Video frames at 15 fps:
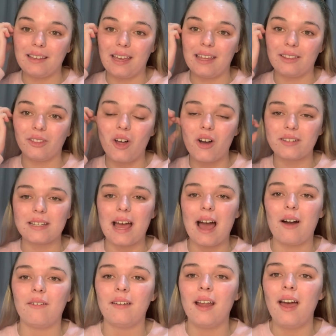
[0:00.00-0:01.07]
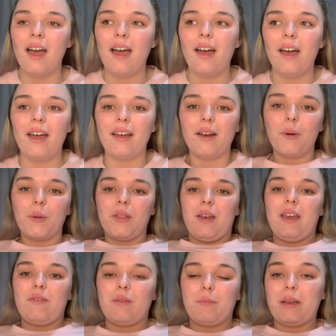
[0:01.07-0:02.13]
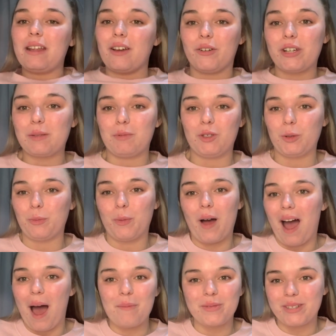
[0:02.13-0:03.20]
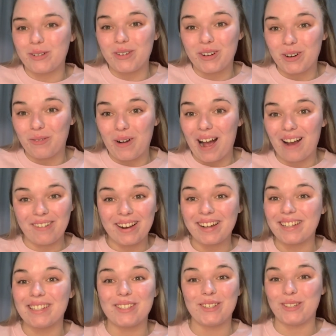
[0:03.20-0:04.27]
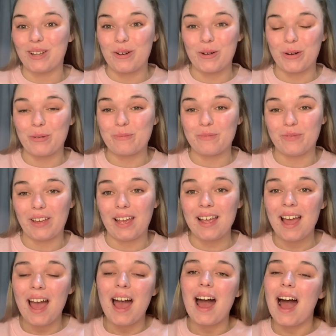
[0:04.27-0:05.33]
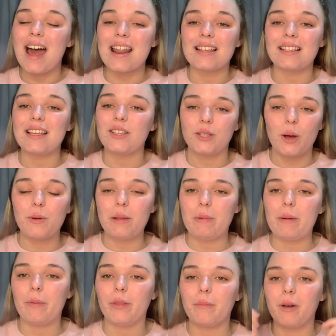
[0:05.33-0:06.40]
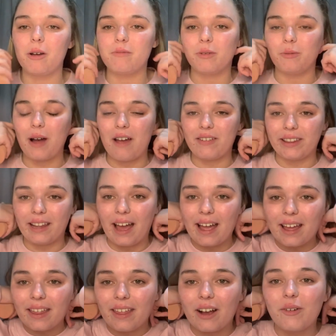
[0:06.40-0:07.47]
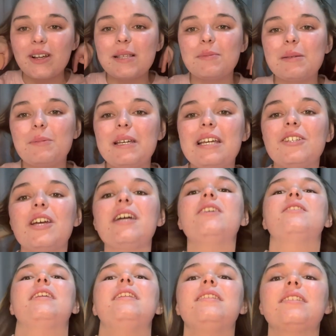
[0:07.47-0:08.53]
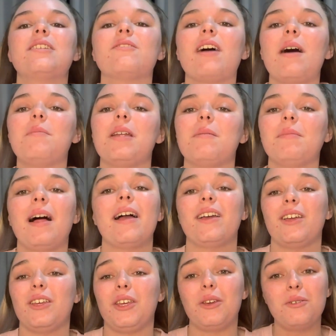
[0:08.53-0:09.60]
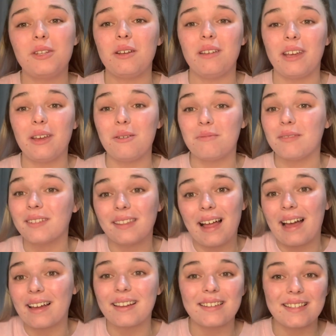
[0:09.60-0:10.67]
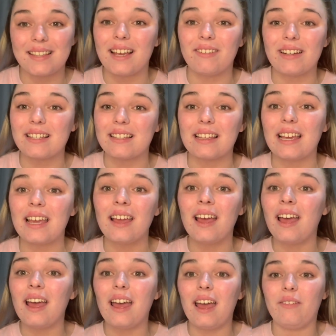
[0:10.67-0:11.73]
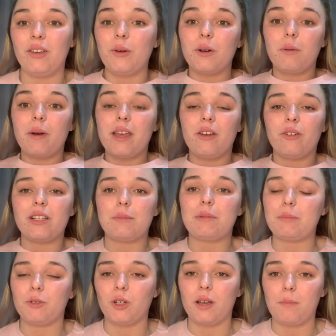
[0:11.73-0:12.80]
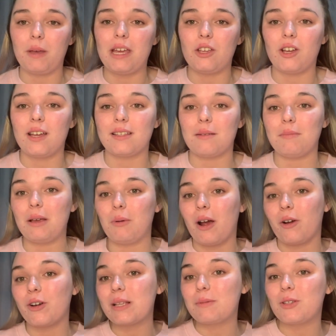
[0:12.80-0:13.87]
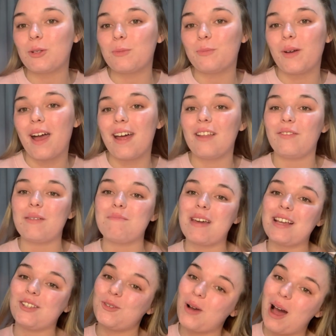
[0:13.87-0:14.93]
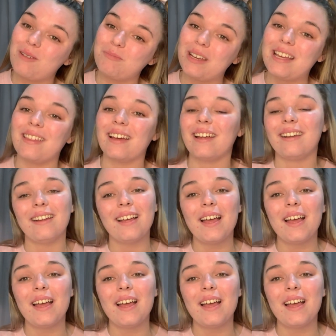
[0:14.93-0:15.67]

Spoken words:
in lockdown, with it even being a Christmas jumper, I'm still gonna wear it because it's so comfy. And I see so many people at the moment wearing, like, their Christmas PJs on Instagram, and I'm like, you do you. Like, seriously, if you want to wear your Christmas PJs and me wear a Christmas jumper, and if it makes you happy, then